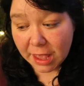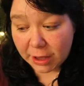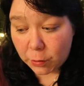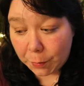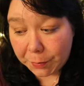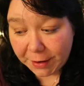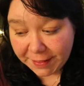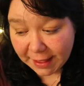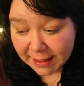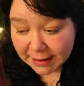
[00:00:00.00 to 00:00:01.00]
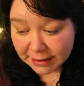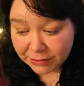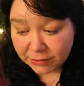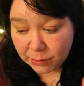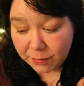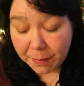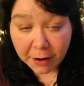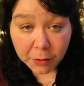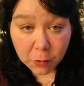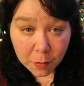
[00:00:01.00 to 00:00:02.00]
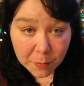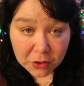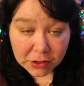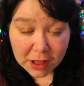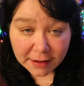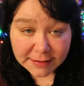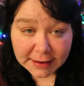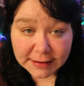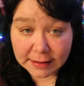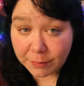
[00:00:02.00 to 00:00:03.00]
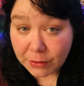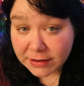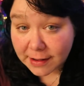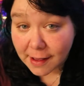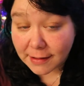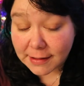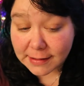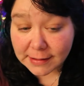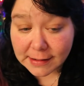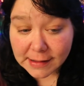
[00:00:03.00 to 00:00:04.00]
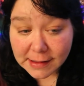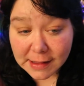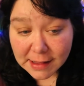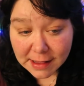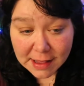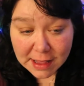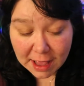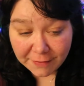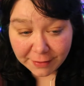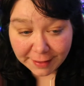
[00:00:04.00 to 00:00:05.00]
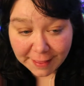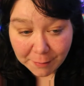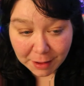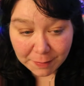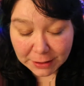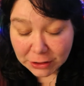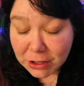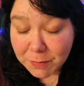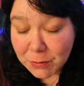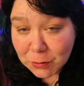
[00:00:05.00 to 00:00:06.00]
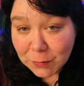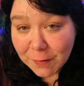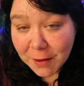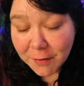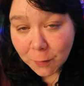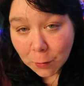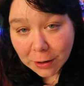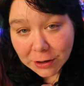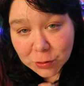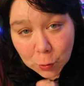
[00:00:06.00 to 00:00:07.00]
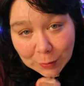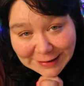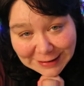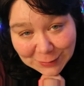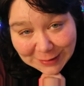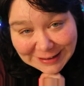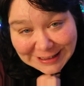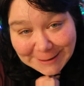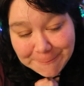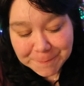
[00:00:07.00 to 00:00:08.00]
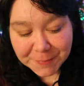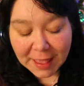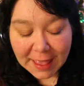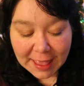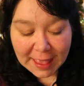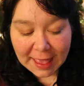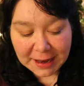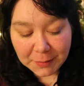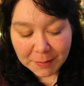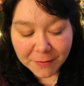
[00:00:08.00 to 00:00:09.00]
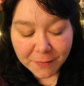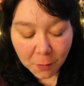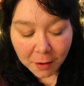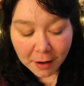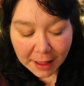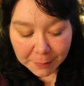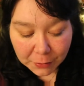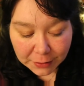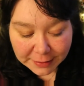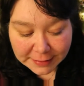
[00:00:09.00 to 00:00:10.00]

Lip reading: Incorporate that into the paranormal content and the book talks. I feel like that might be a good move for 2020. Anyway, before I put